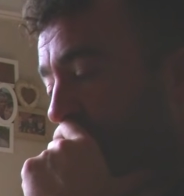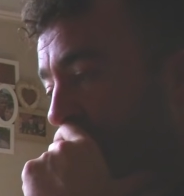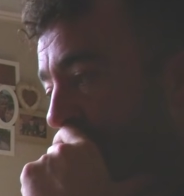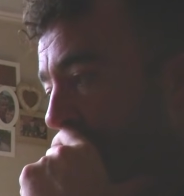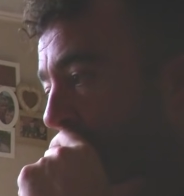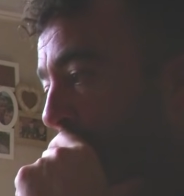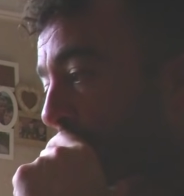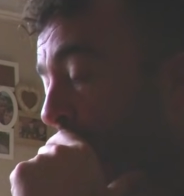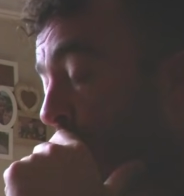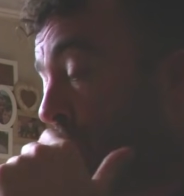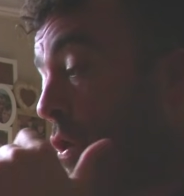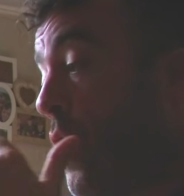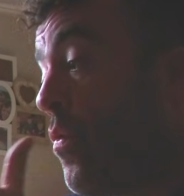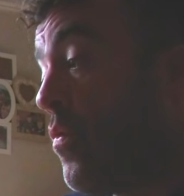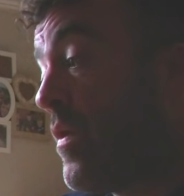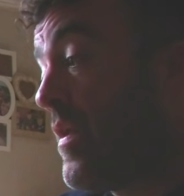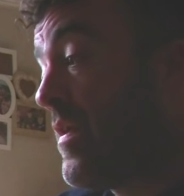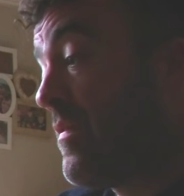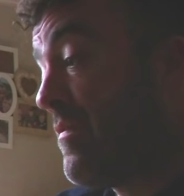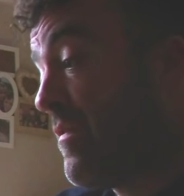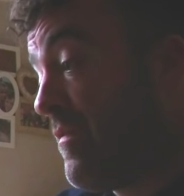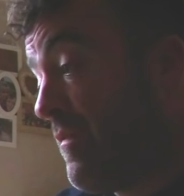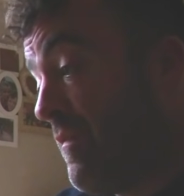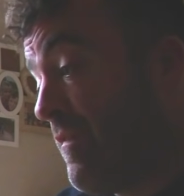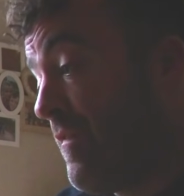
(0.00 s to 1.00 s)
it was
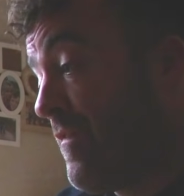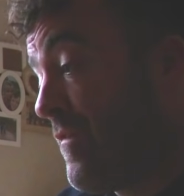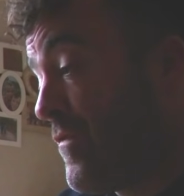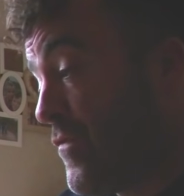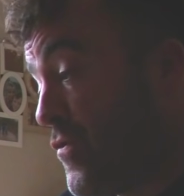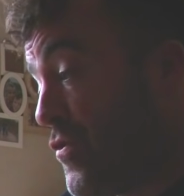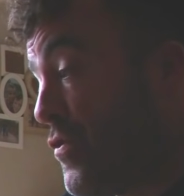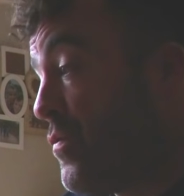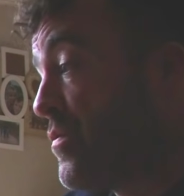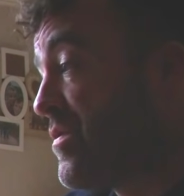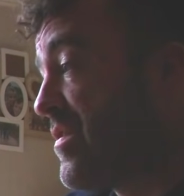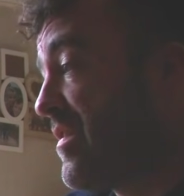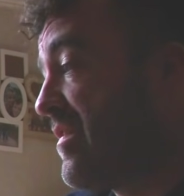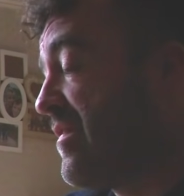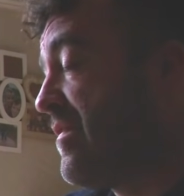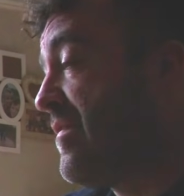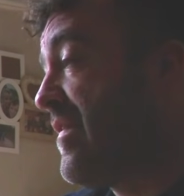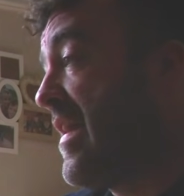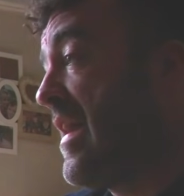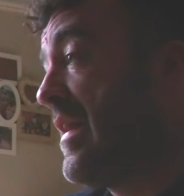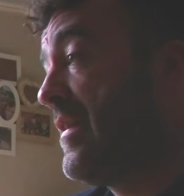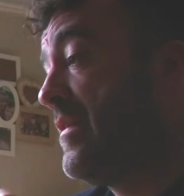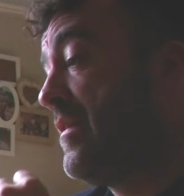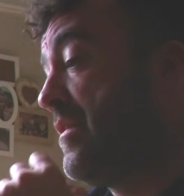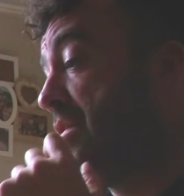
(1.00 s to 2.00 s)
only due to the
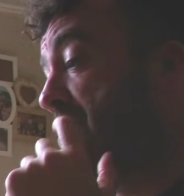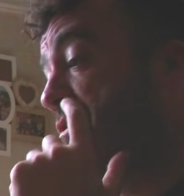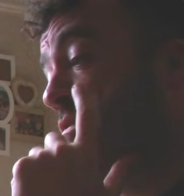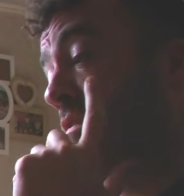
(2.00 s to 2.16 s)
fact that the